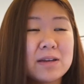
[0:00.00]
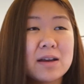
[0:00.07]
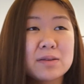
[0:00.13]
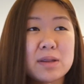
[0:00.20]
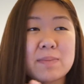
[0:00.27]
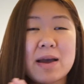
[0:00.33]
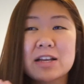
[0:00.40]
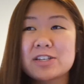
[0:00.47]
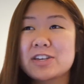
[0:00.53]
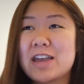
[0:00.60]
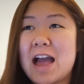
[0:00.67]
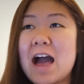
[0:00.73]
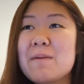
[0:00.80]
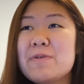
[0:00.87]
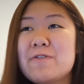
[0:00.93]
because I'm actually
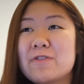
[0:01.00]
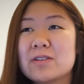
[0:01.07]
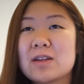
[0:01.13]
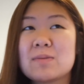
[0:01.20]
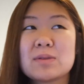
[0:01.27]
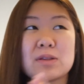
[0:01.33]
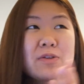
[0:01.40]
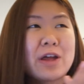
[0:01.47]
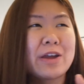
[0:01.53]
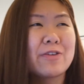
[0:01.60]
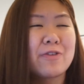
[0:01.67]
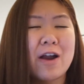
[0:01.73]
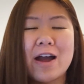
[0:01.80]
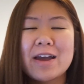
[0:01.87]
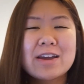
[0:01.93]
happy for them, so like
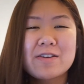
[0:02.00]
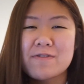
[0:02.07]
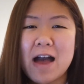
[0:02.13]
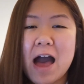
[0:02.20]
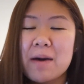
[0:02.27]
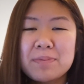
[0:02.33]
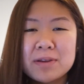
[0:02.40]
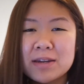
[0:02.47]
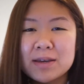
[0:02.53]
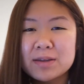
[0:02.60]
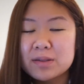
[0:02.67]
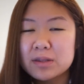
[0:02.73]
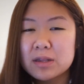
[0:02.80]
crying of happiness.